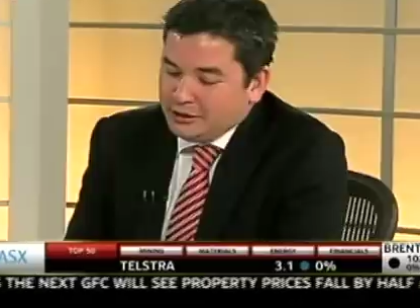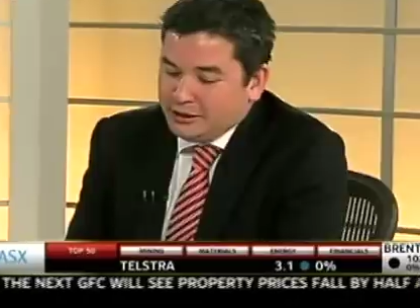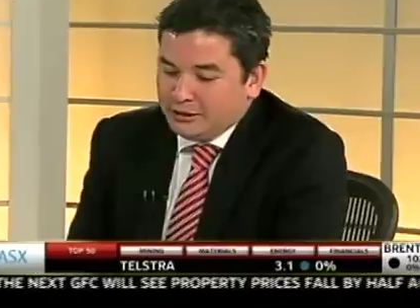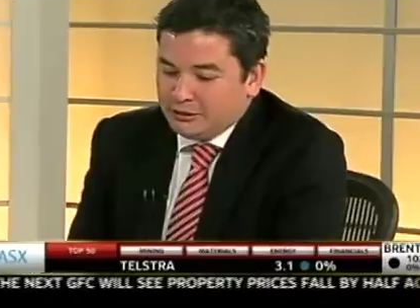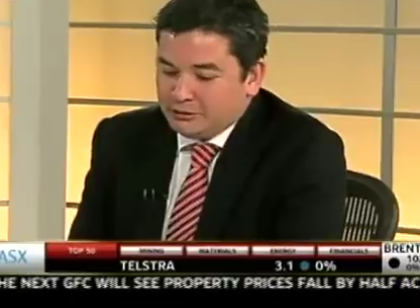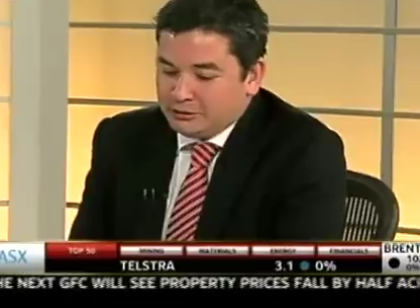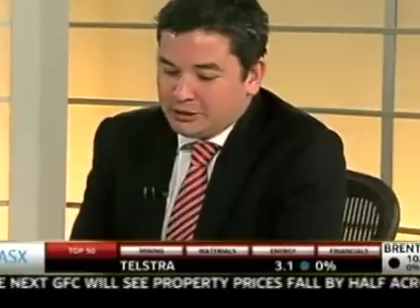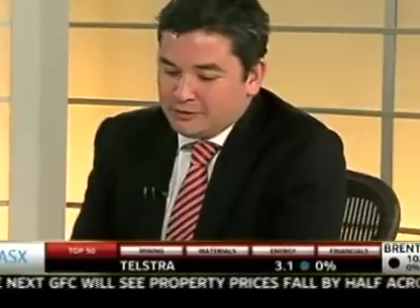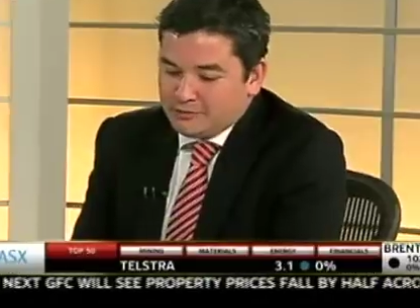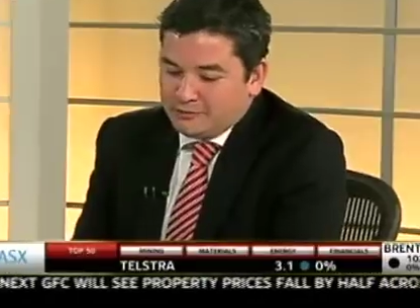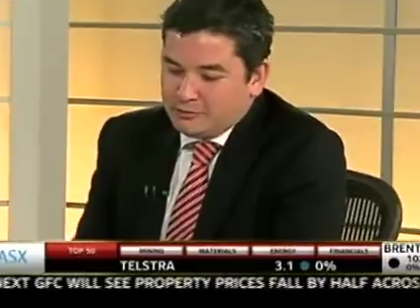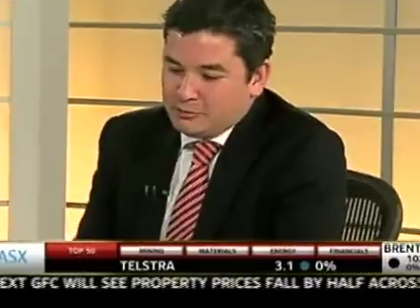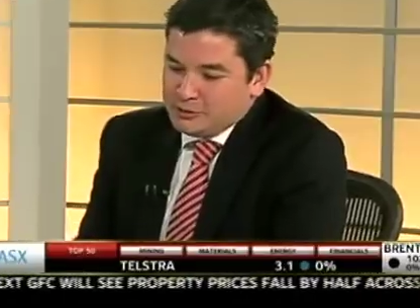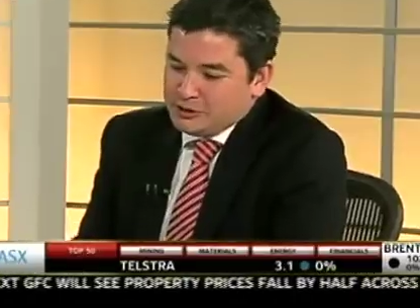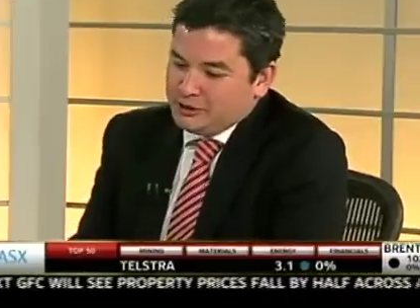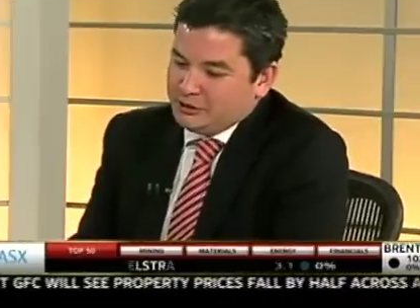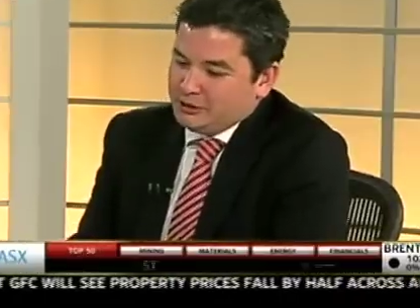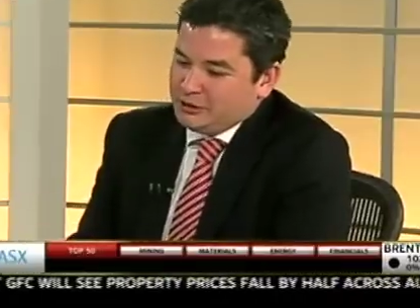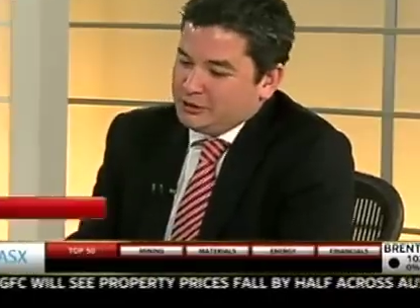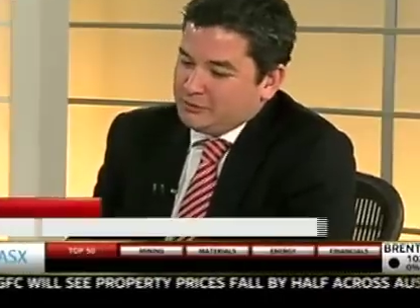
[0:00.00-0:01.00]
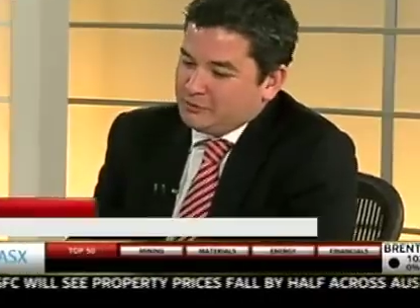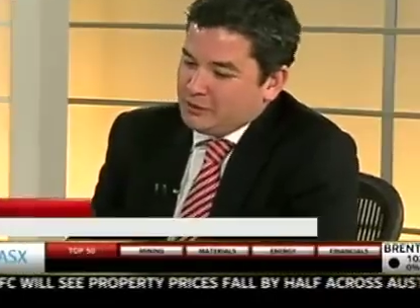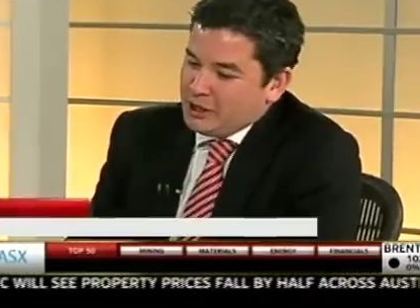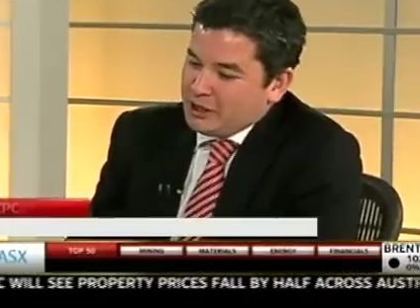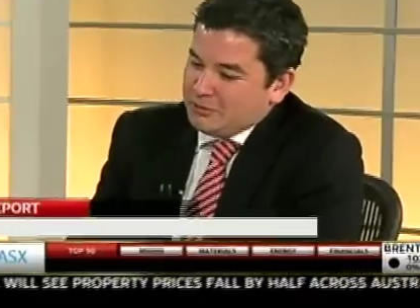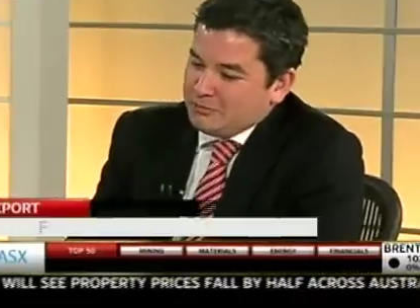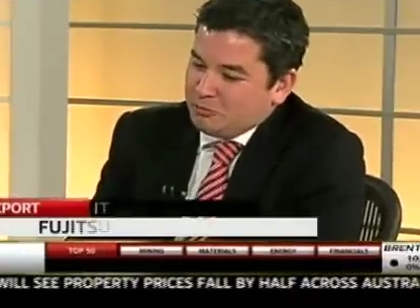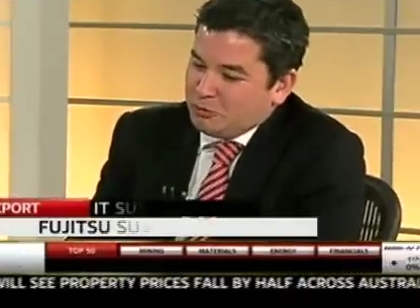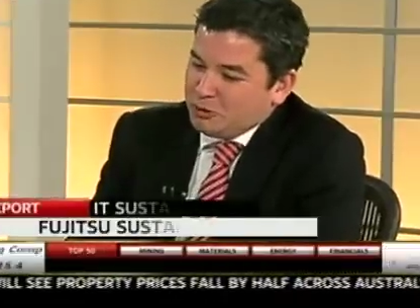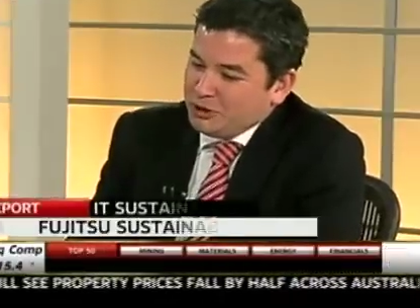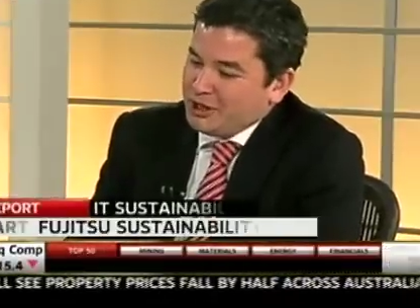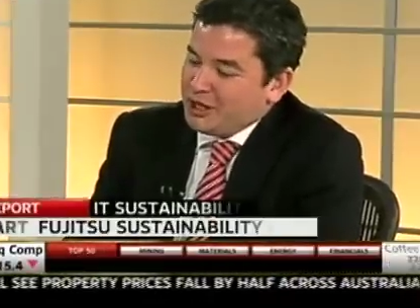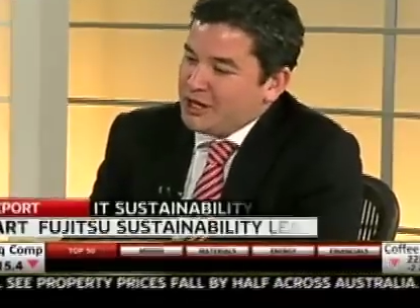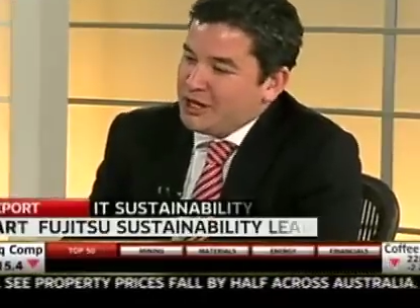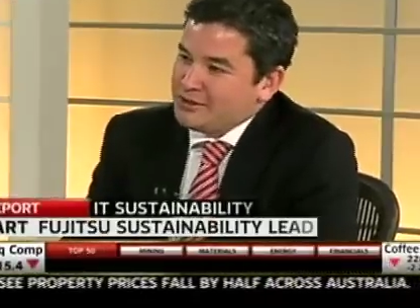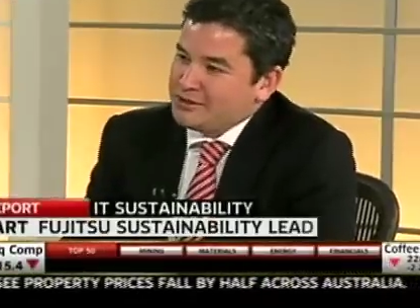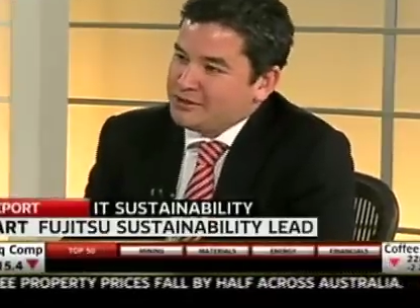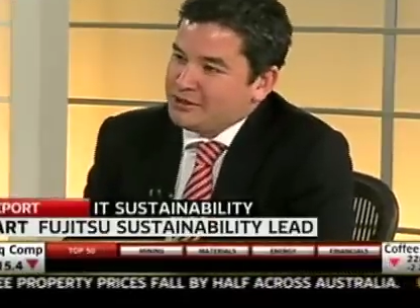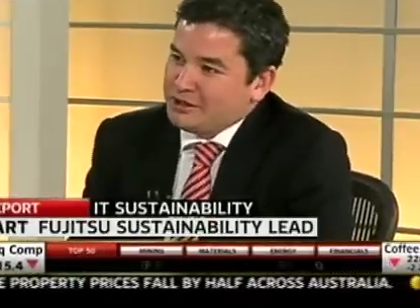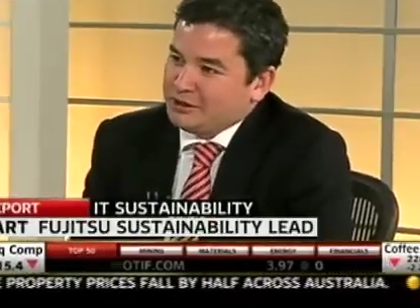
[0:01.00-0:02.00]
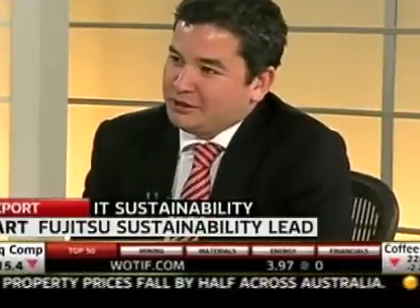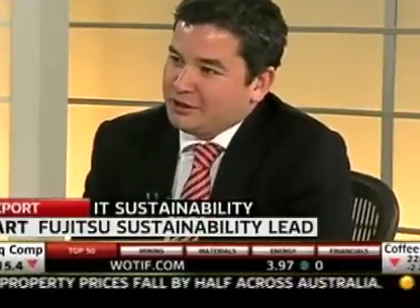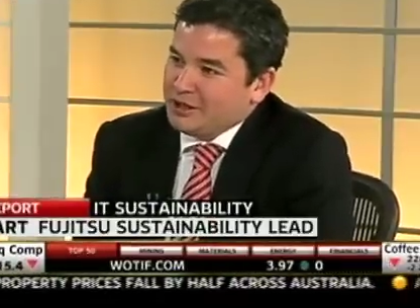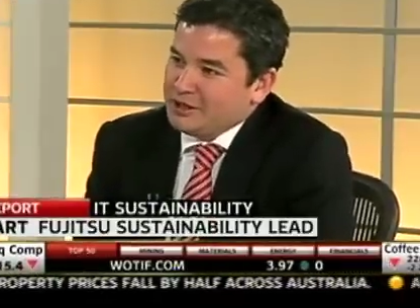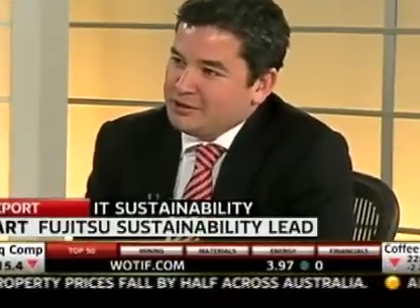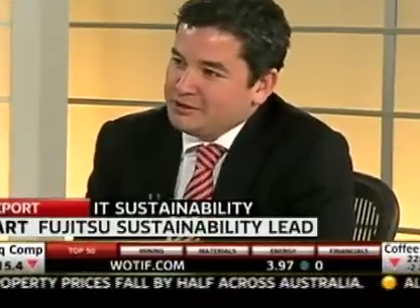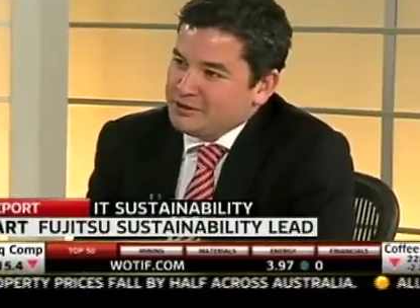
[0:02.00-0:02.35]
Yeah, look, unfortunately we are seeing that,